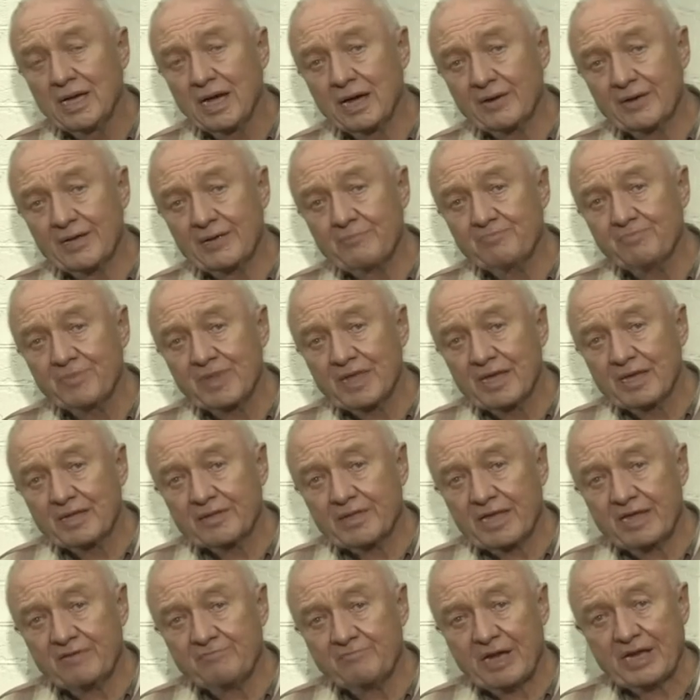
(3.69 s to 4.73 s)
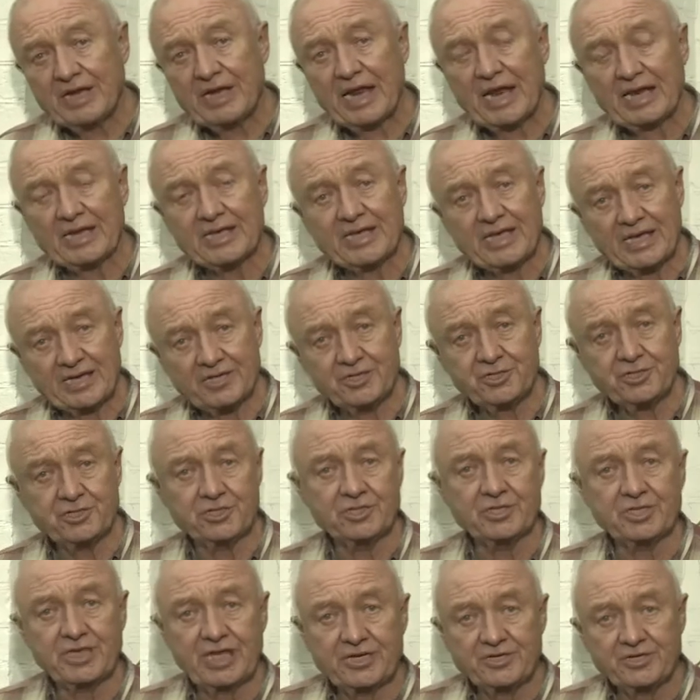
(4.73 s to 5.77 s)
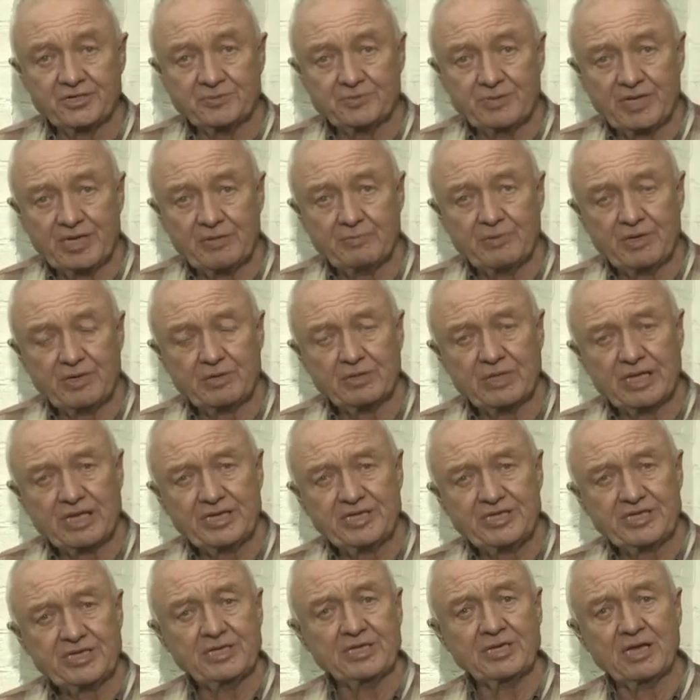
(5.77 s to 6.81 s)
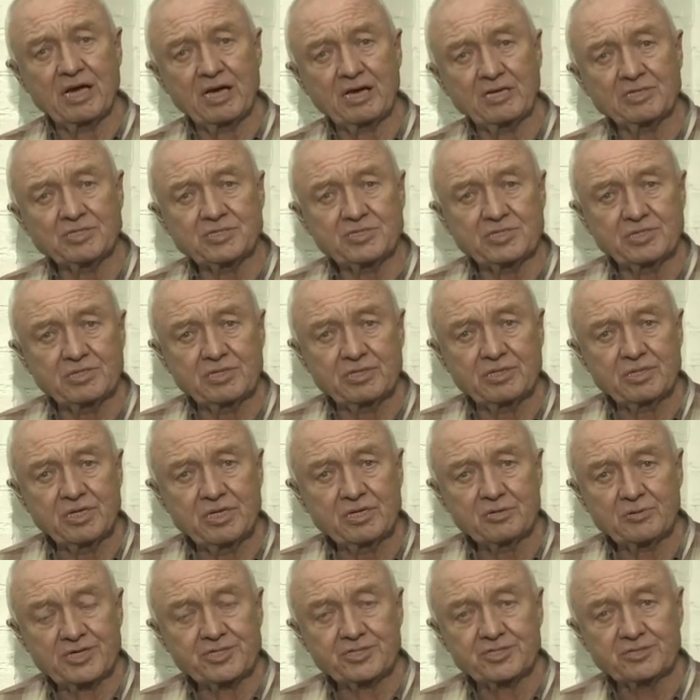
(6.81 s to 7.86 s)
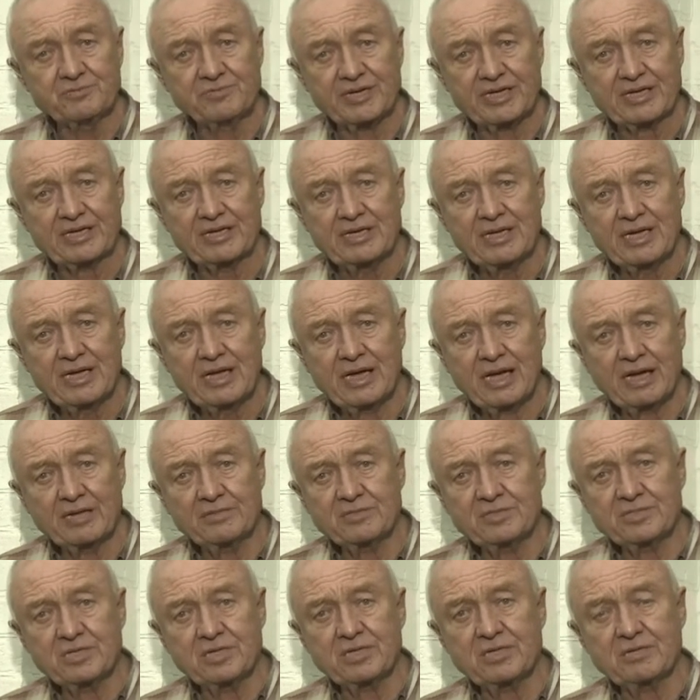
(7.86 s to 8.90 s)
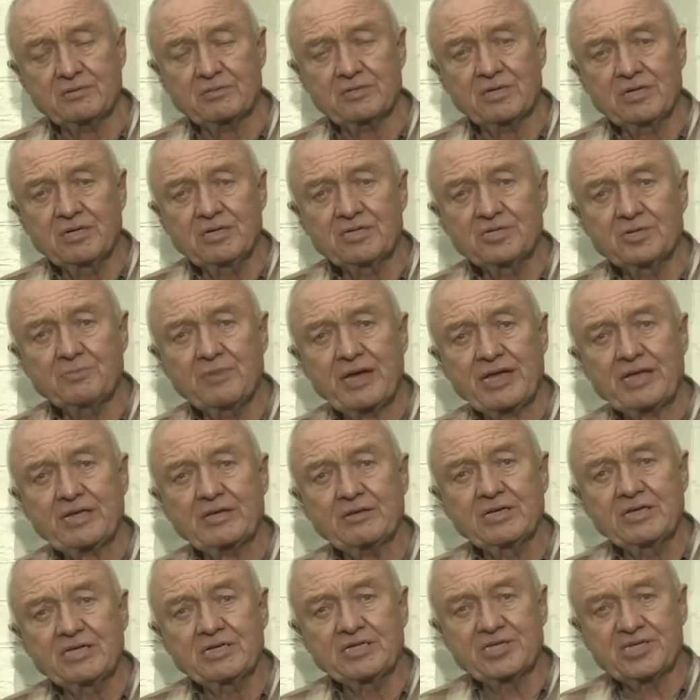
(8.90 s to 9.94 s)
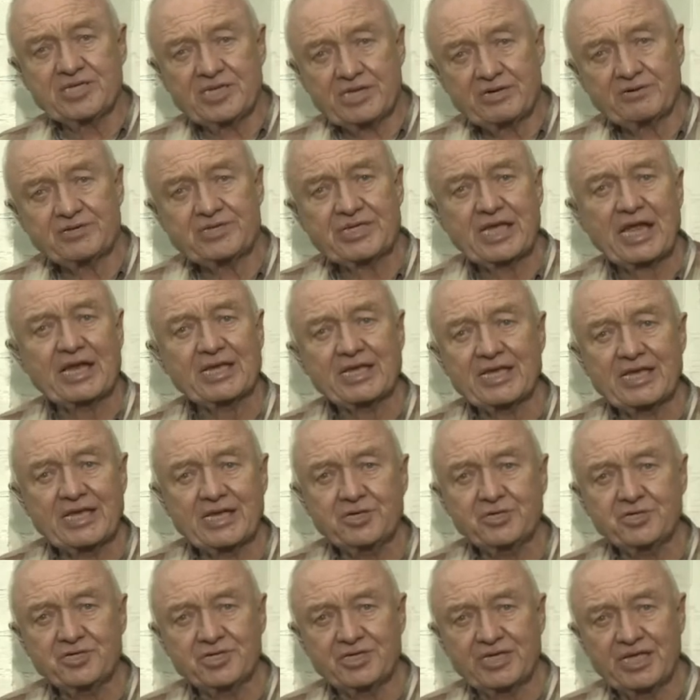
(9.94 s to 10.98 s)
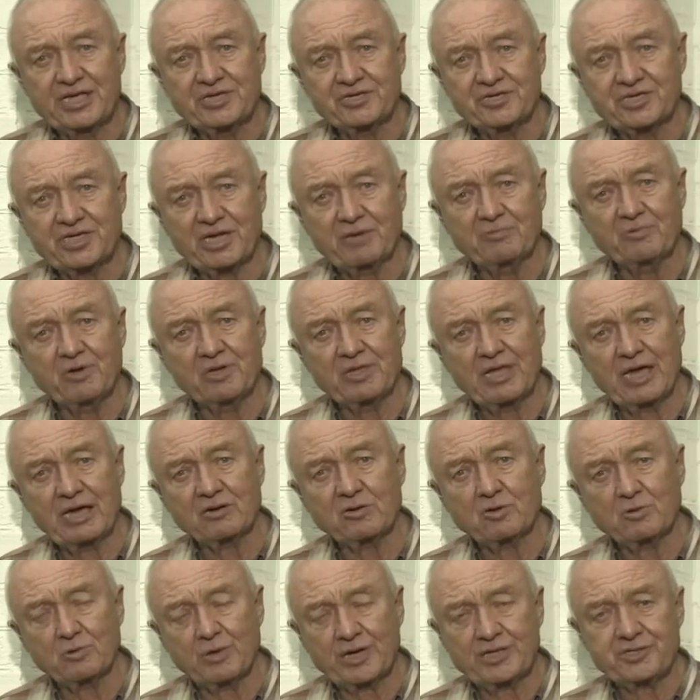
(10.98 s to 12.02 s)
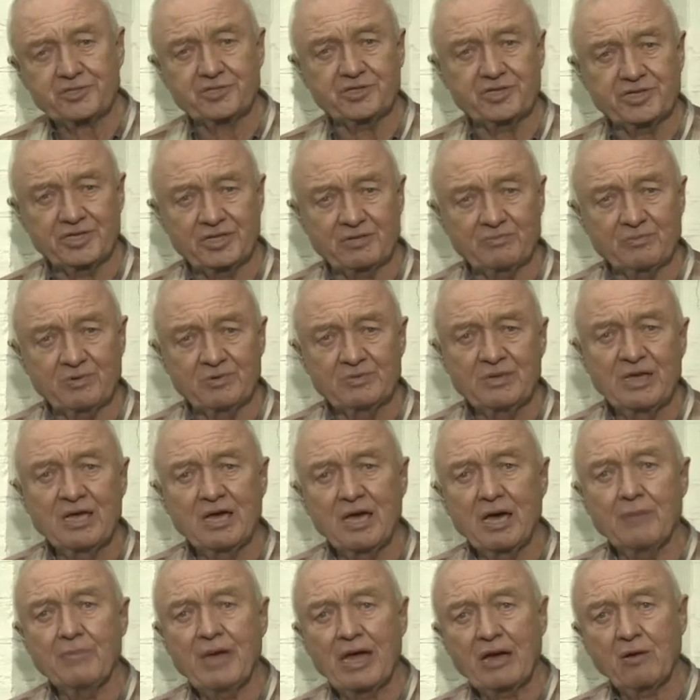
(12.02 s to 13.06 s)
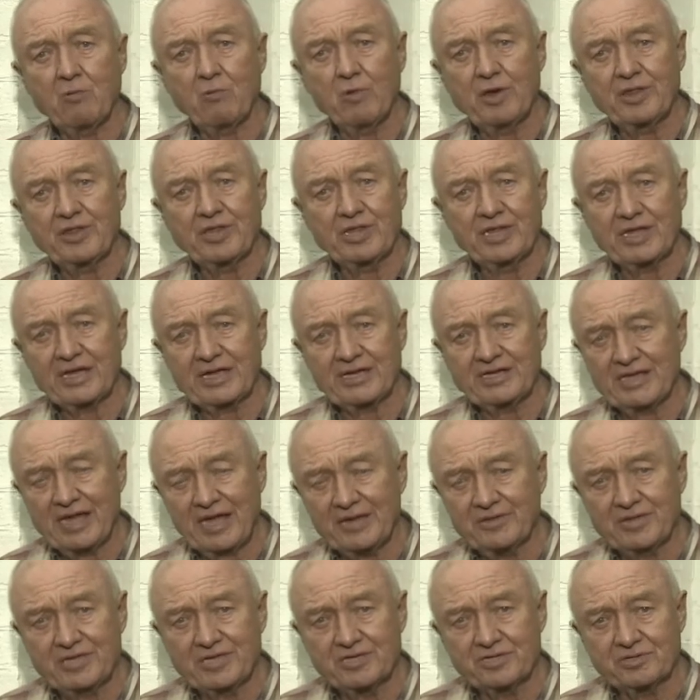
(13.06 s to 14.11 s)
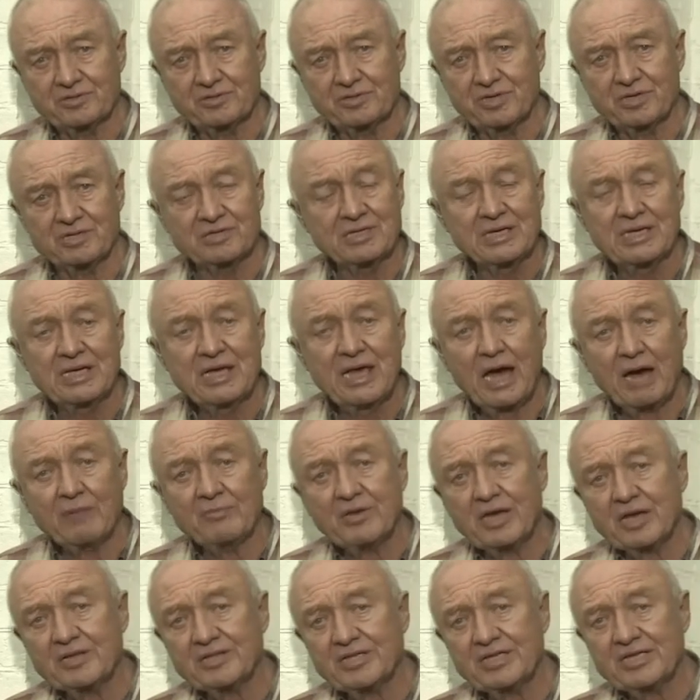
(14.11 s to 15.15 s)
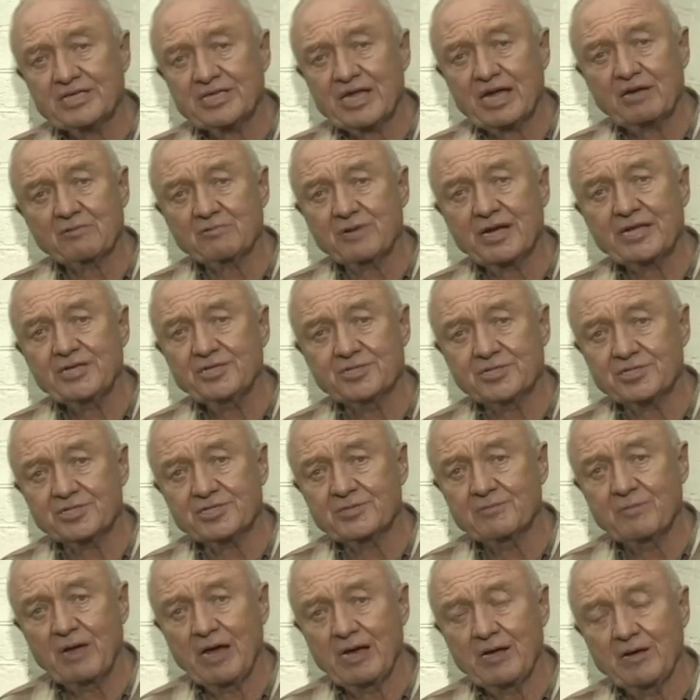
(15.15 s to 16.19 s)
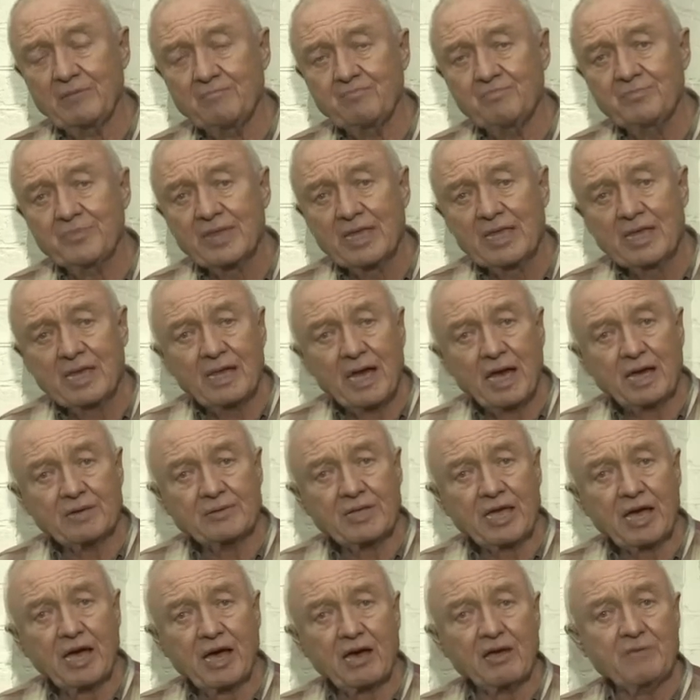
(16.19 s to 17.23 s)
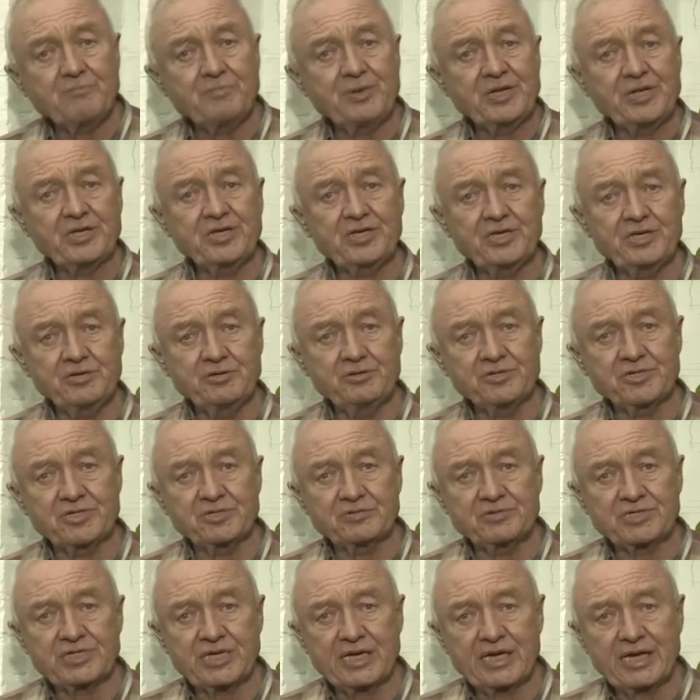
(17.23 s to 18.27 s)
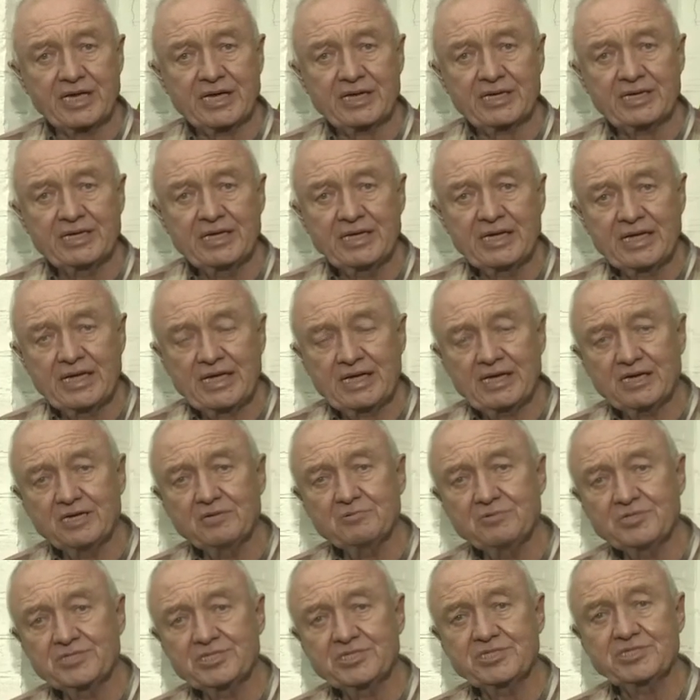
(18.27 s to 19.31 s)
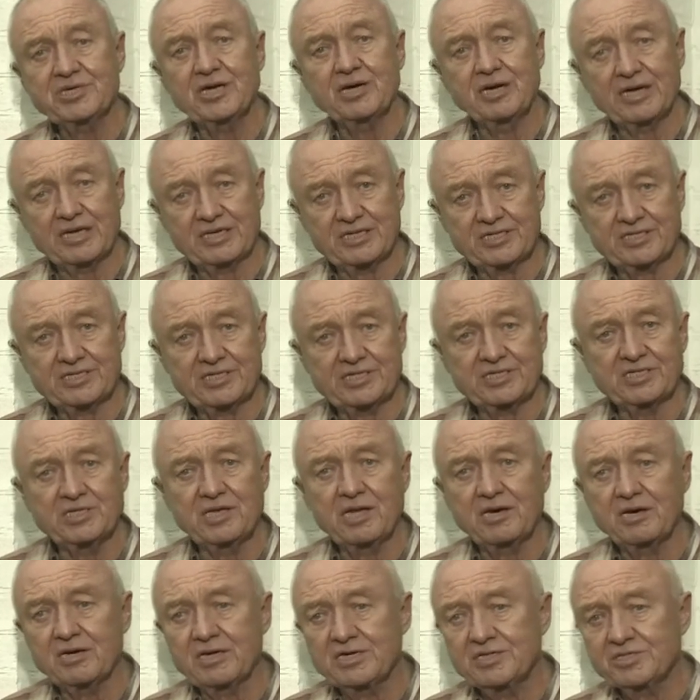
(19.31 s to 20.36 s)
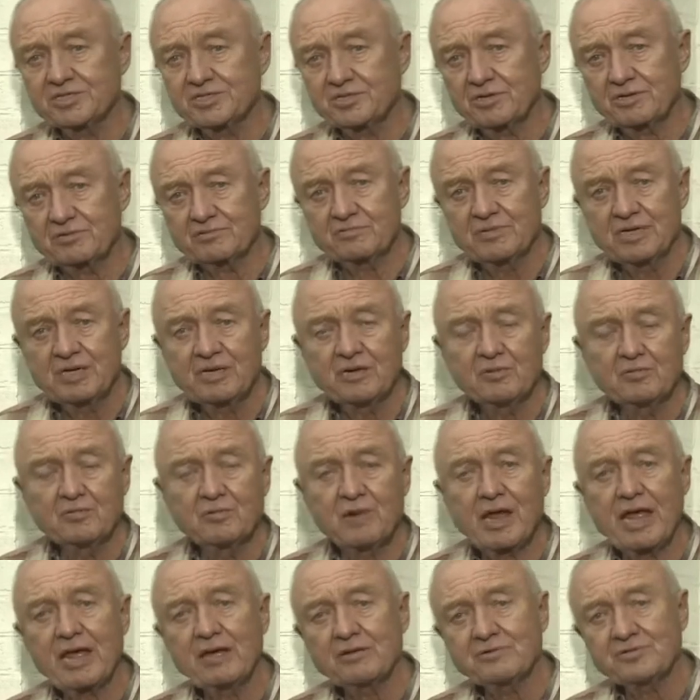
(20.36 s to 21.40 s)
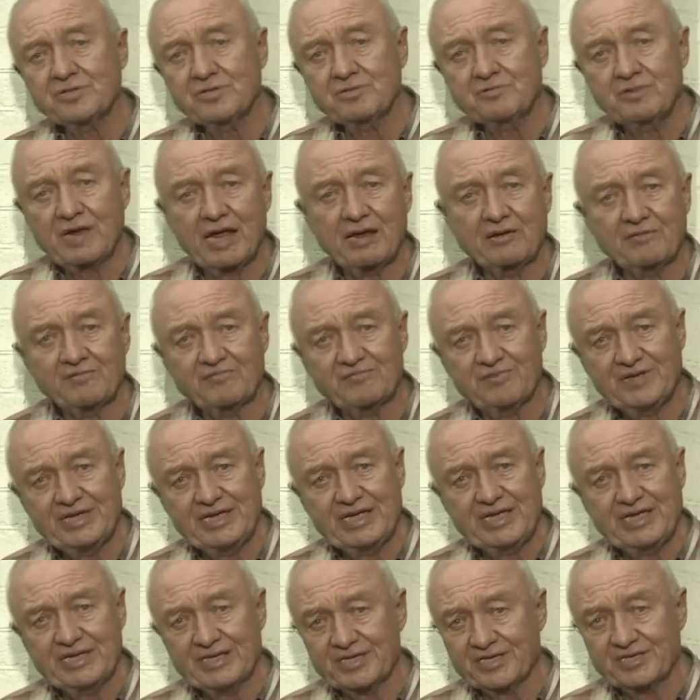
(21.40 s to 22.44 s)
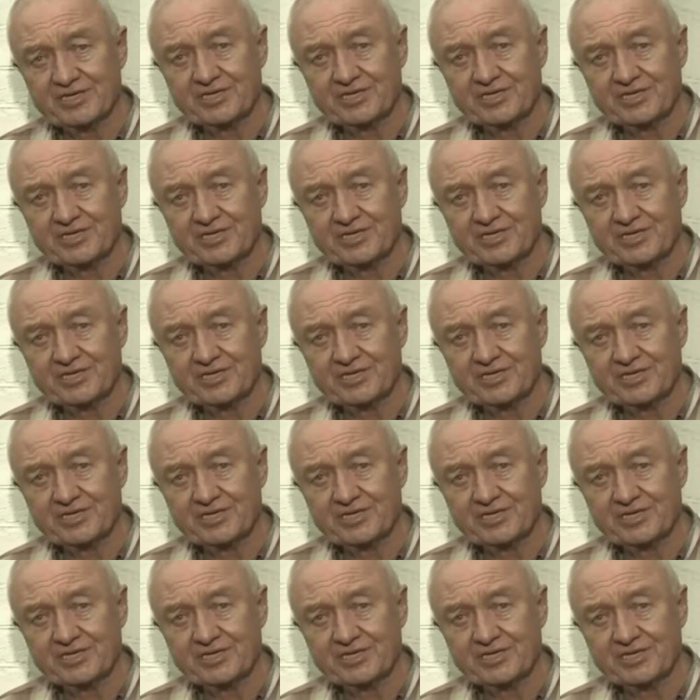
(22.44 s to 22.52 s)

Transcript: I mean, they've made allegations against me, but they didn't ask to question me. And to, to make serious allegations against someone without questioning them about whether they'd done this or not, I mean, I think it's outrageous. Um, I mean, I've been accused of saying Hitler was a Zionist. This lie's gone round and round for years.